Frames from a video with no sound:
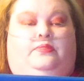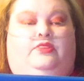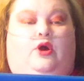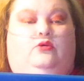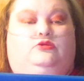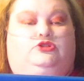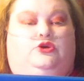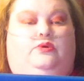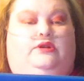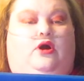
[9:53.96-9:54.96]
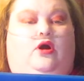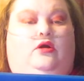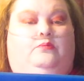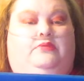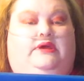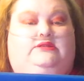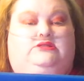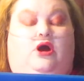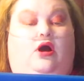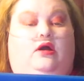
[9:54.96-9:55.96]
Those who would harm me
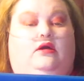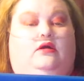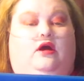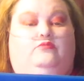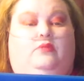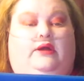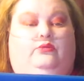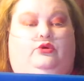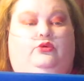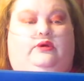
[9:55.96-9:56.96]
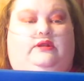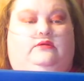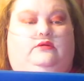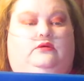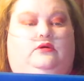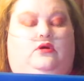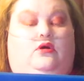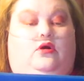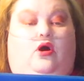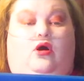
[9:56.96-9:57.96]
talk of my ruin.
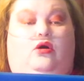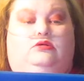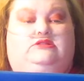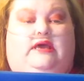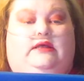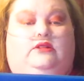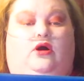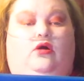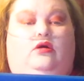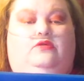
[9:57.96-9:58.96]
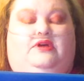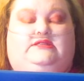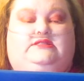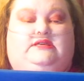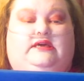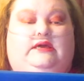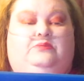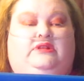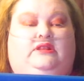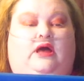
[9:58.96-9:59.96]
All day long they scheme
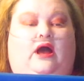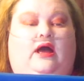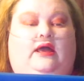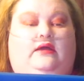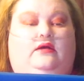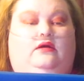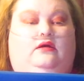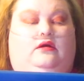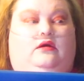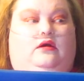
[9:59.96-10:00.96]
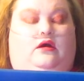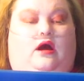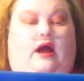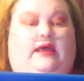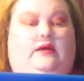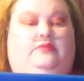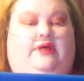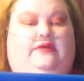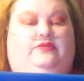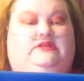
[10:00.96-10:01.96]
and lie. I am
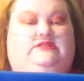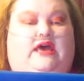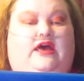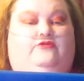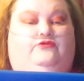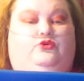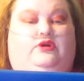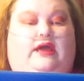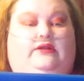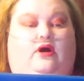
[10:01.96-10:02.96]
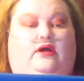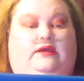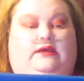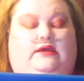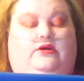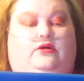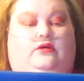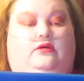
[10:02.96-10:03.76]
like the deaf who cannot hear,